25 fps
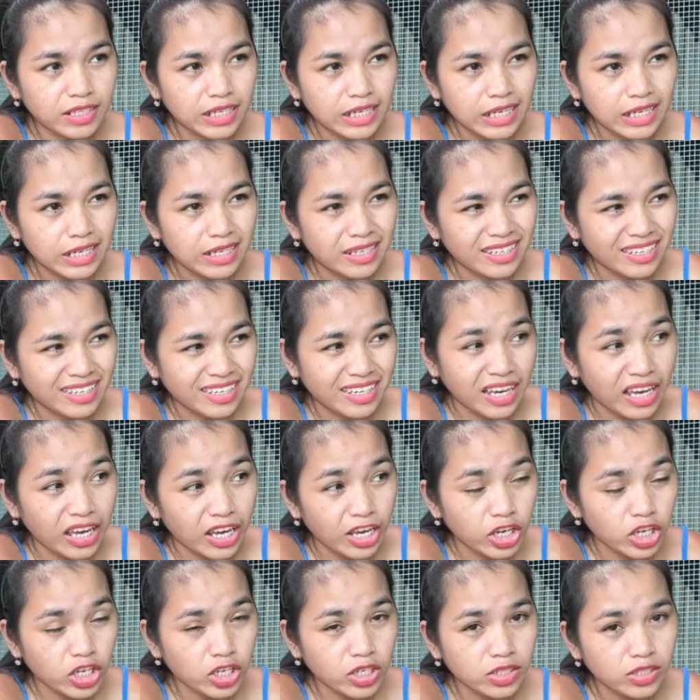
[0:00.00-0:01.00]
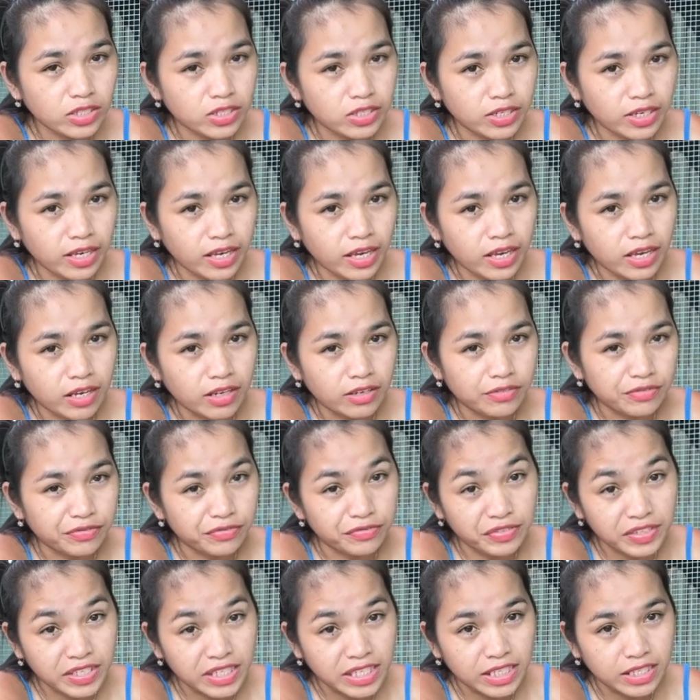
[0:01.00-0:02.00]
in a cage and
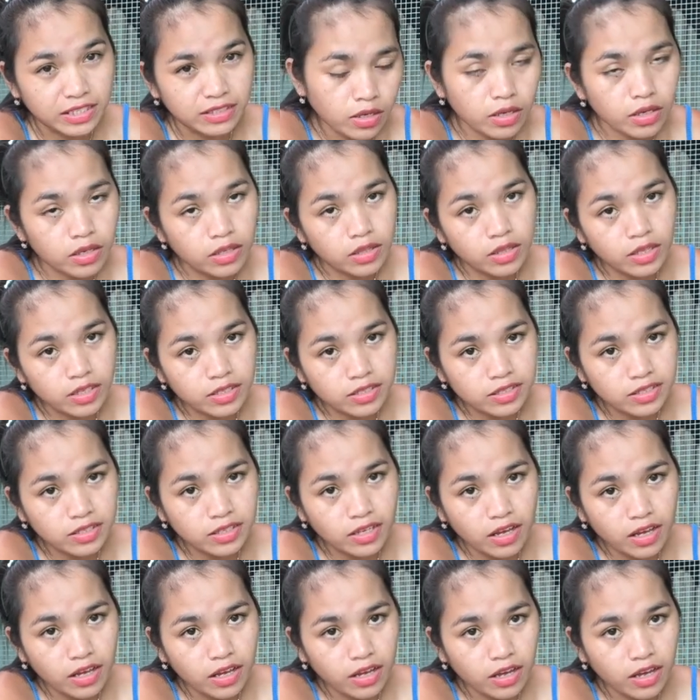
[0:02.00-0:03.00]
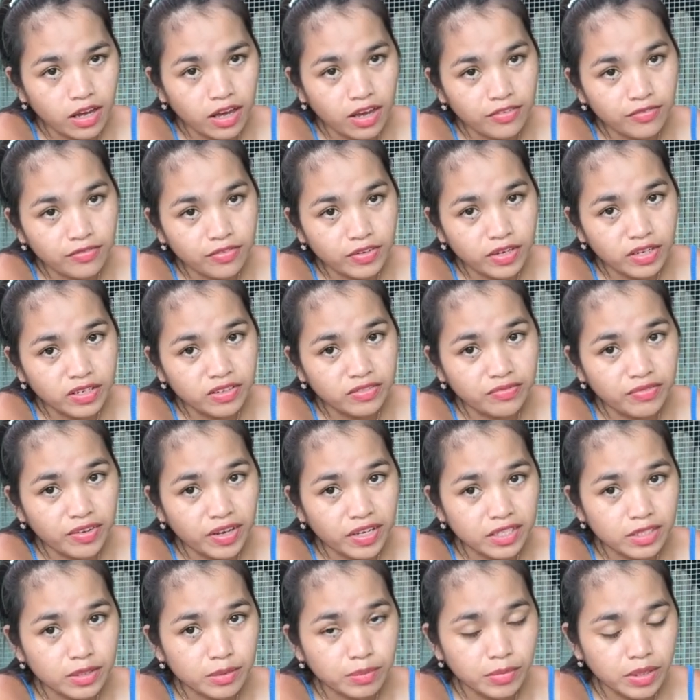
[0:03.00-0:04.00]
feed. That's the heavy
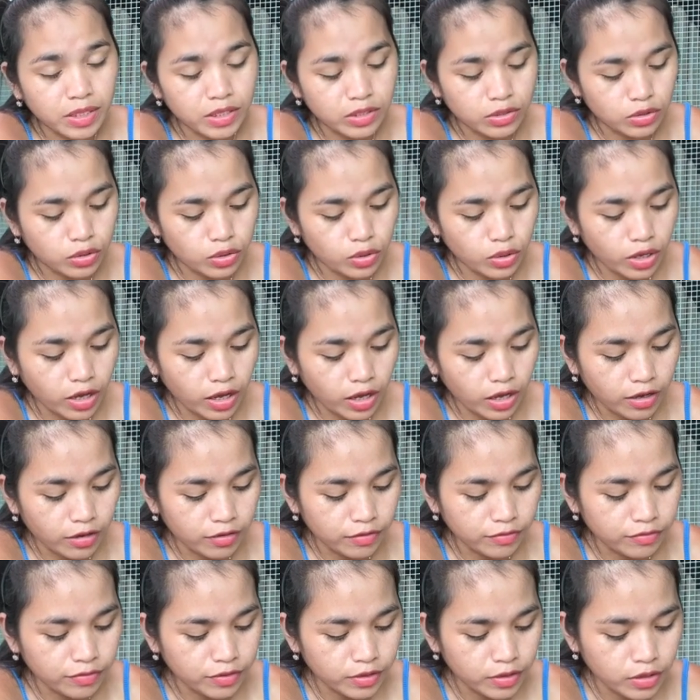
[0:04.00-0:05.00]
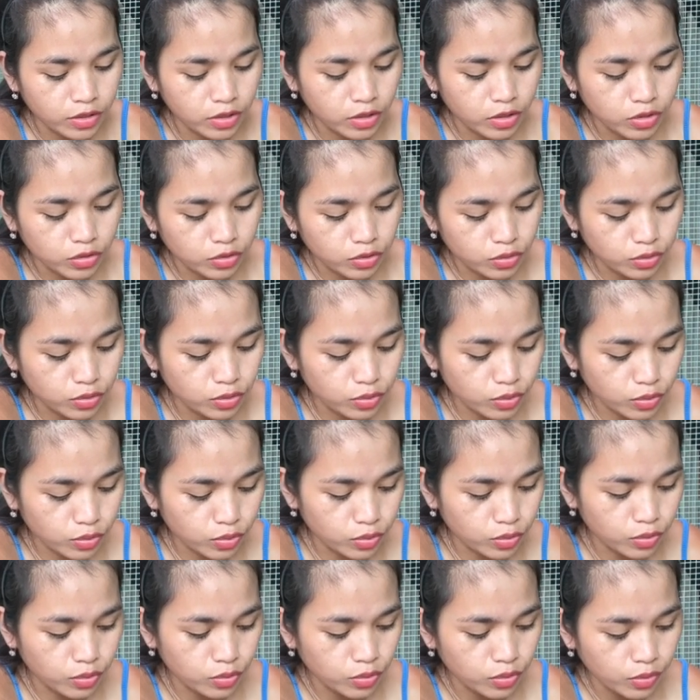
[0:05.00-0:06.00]
investment you have to
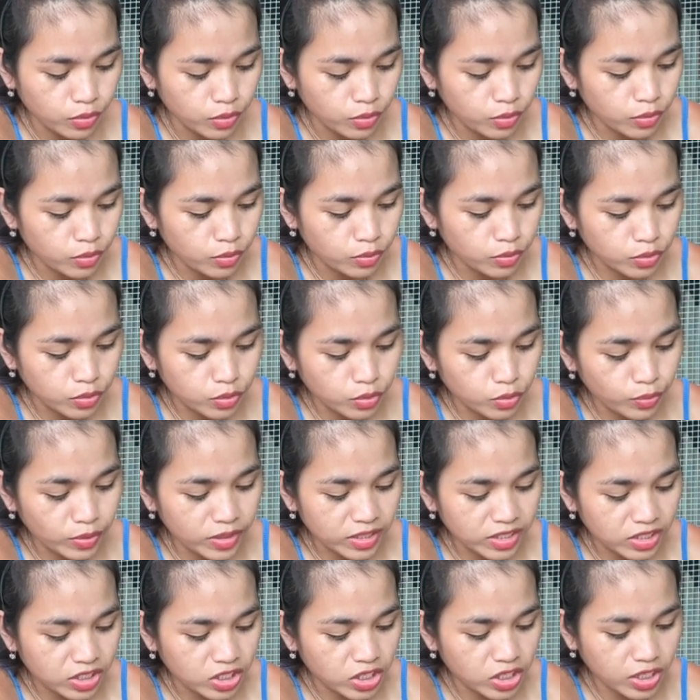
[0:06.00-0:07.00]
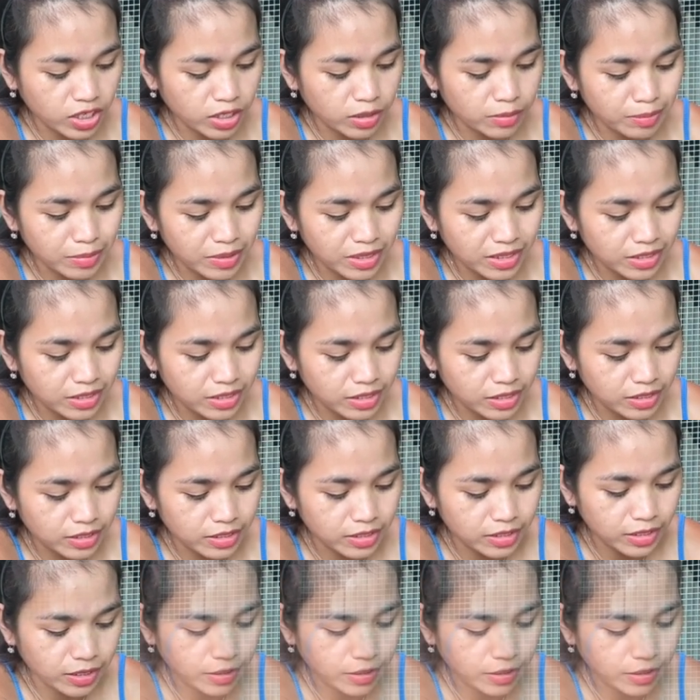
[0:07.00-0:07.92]
do doing chicken business.